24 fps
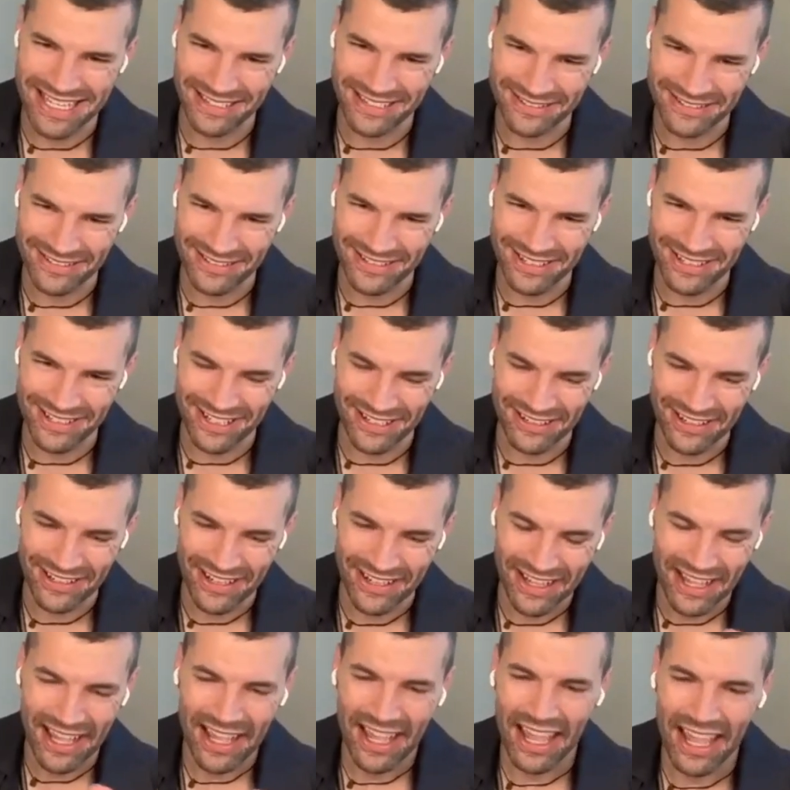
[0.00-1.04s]
counsel, you know.
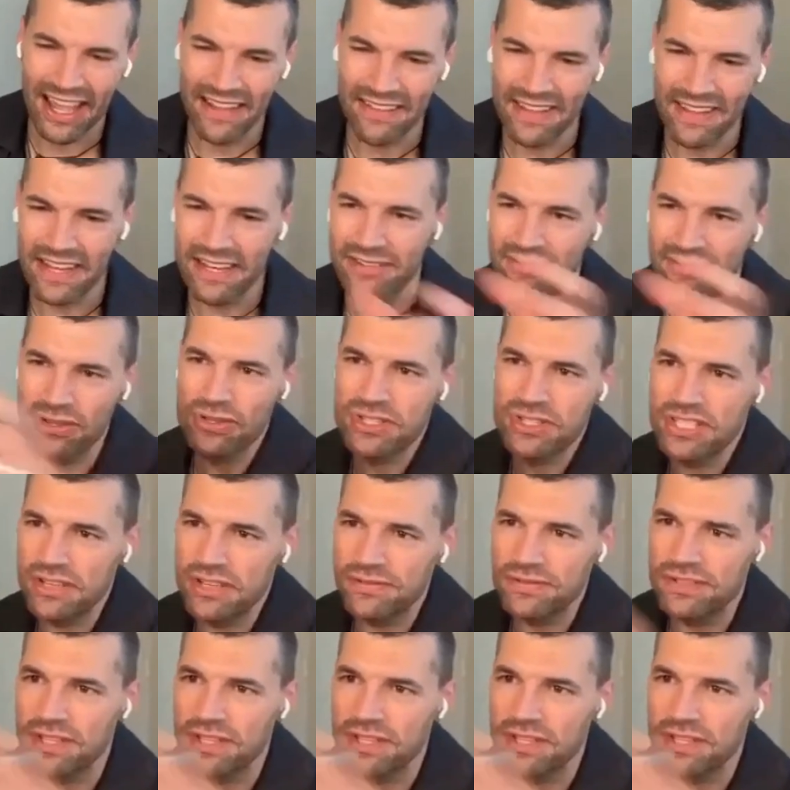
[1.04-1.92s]
And then if you